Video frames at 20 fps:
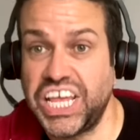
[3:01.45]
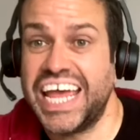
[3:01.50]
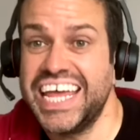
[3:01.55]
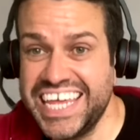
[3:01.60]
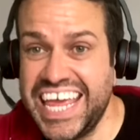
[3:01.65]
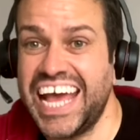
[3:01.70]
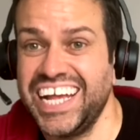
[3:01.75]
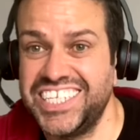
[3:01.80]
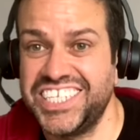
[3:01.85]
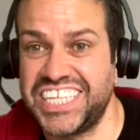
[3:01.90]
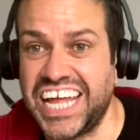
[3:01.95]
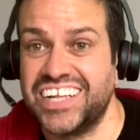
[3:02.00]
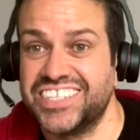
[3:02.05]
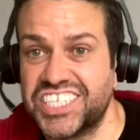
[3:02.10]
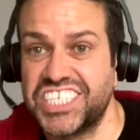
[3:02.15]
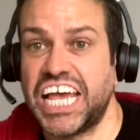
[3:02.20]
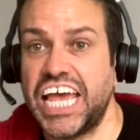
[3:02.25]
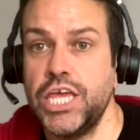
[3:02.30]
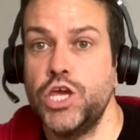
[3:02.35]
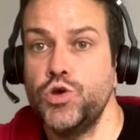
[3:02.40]
say yes,
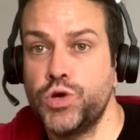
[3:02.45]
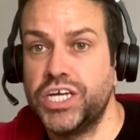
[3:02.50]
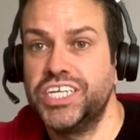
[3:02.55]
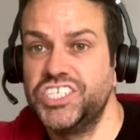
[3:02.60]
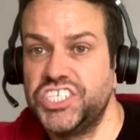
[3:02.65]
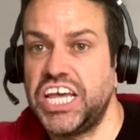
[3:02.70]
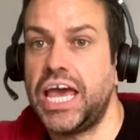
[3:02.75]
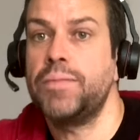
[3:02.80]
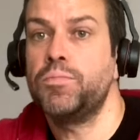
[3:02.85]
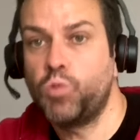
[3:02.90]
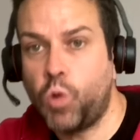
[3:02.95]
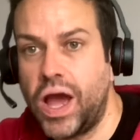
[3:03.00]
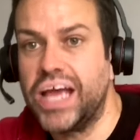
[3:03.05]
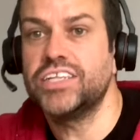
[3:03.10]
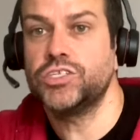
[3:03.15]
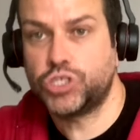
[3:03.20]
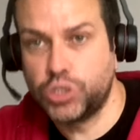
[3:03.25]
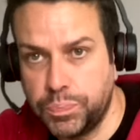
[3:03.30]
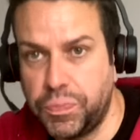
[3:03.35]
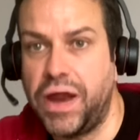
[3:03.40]
then. Say you condemn
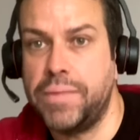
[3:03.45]
white